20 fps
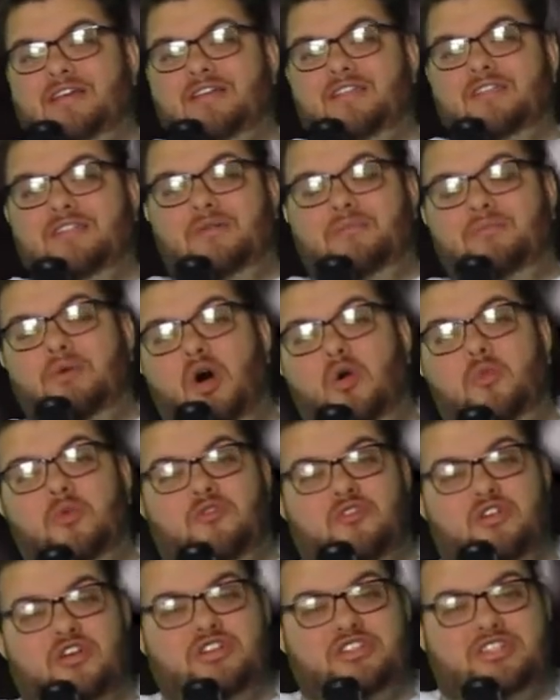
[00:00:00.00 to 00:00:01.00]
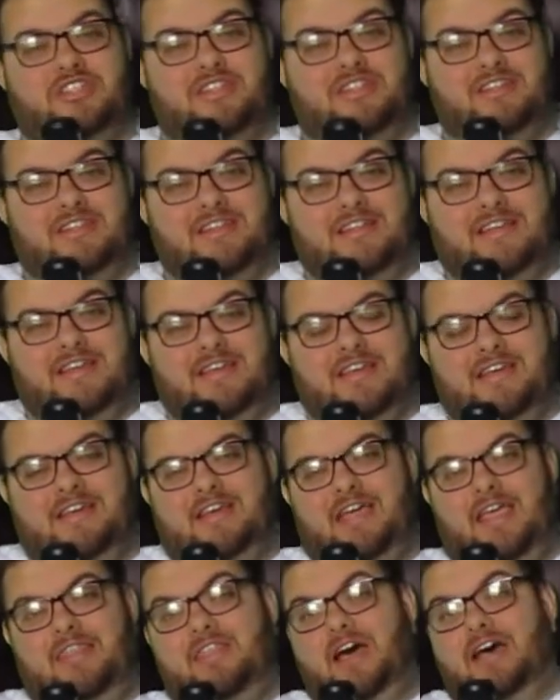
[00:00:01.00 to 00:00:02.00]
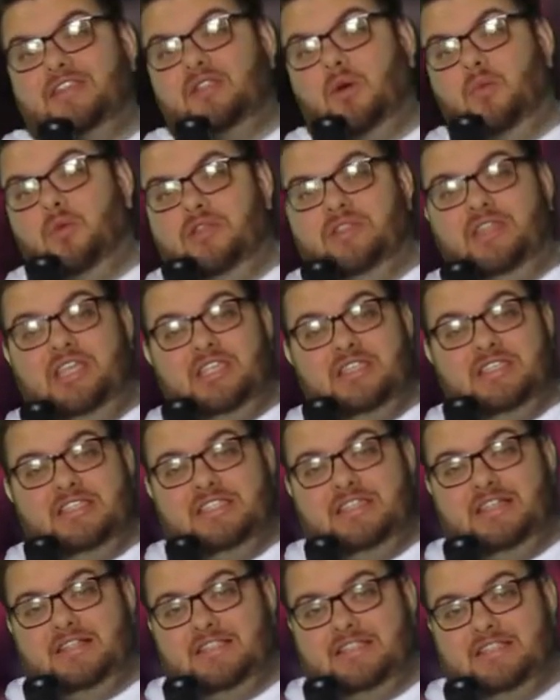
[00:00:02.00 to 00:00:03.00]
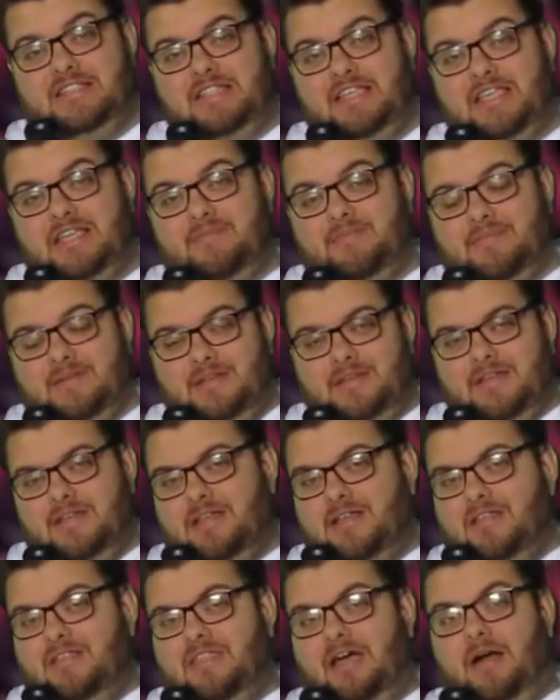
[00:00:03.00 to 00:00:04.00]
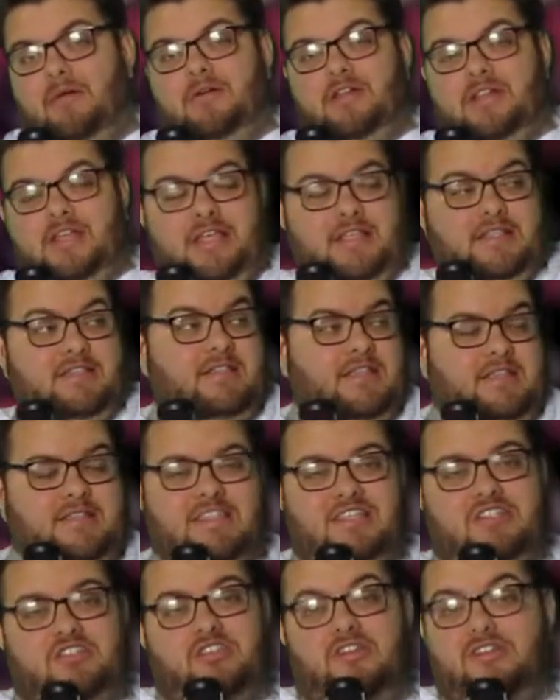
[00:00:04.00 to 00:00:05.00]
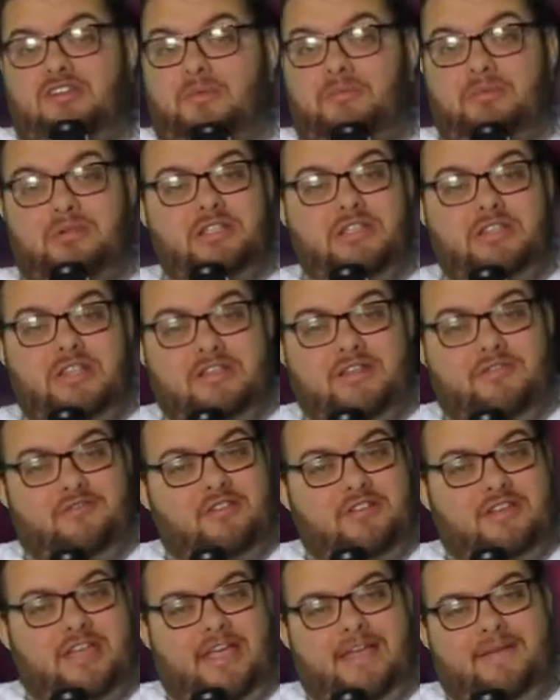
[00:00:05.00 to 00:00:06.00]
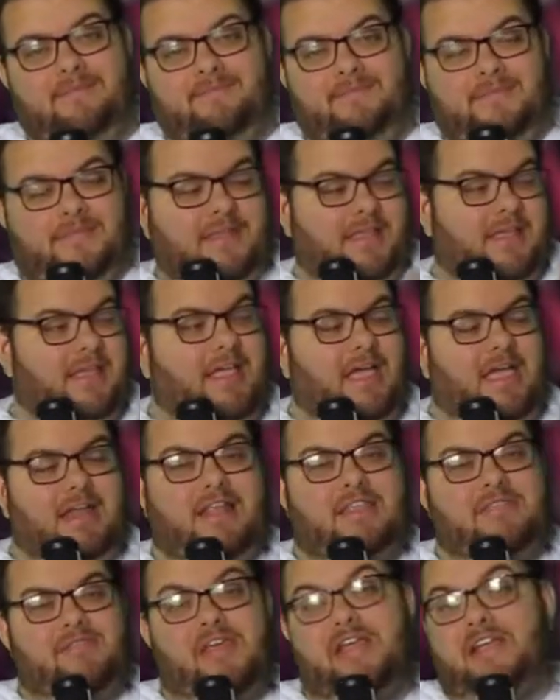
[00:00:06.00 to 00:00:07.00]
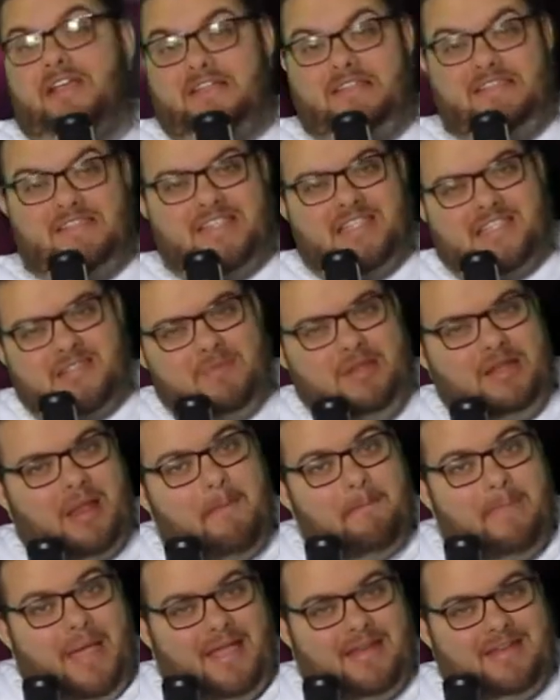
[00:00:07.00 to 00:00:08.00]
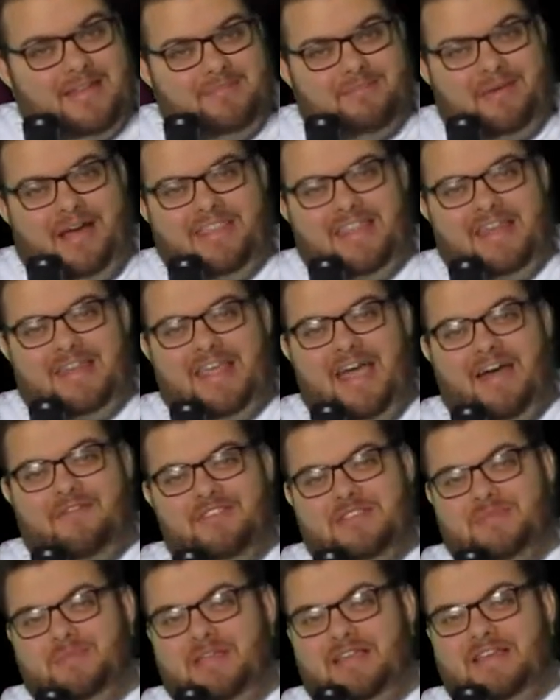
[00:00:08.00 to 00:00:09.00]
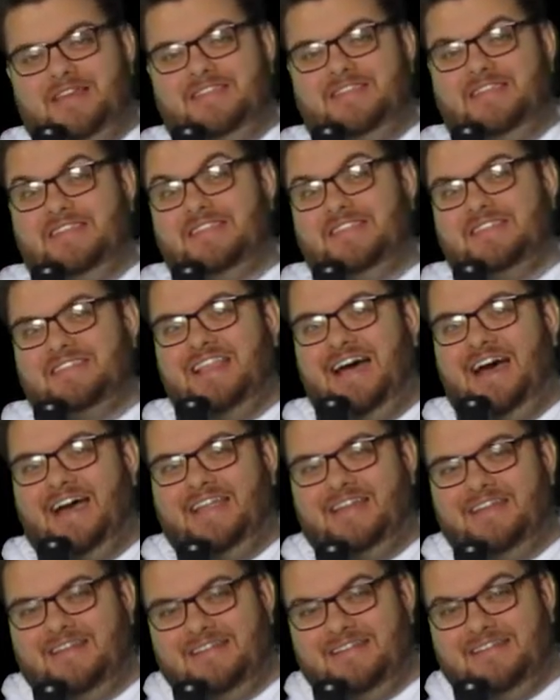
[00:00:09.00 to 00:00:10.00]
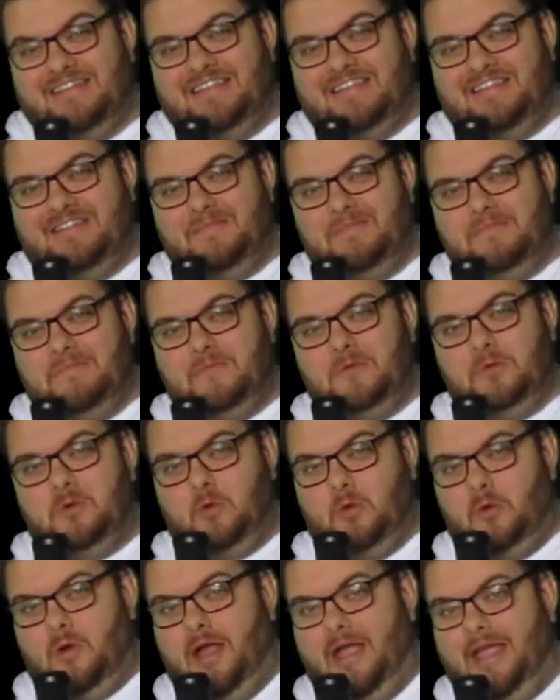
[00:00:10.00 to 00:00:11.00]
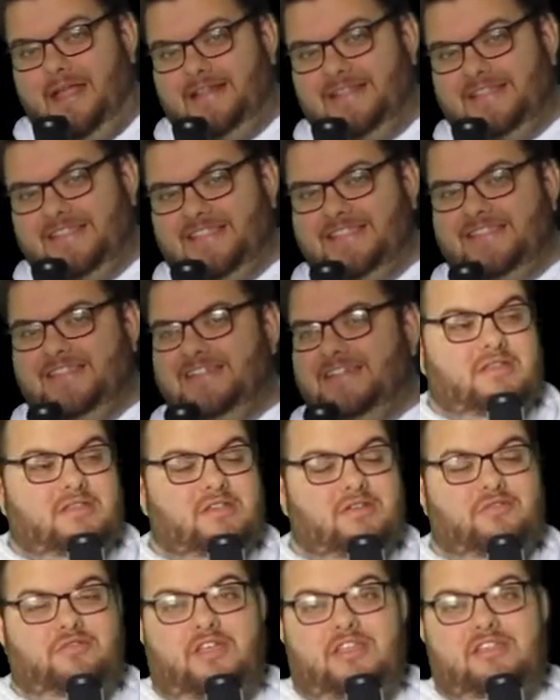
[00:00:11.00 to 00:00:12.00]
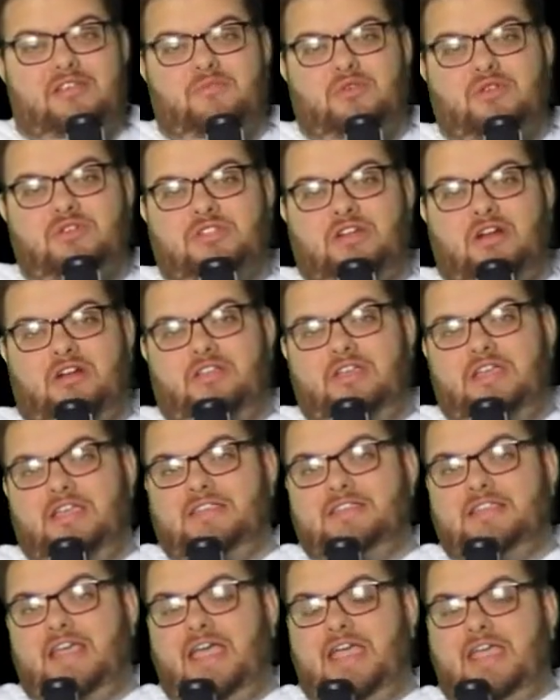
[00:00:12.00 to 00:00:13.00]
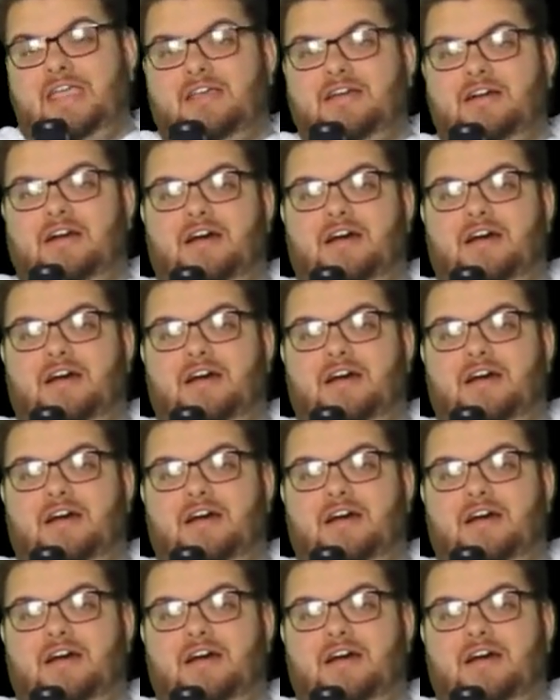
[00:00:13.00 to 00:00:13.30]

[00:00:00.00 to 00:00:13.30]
the mobile version and not the one that you see on Steam. That one is essentially a completely different game, and I think it's since been abandoned by the devs because it's not great. So Phantom Rose Scarlet is a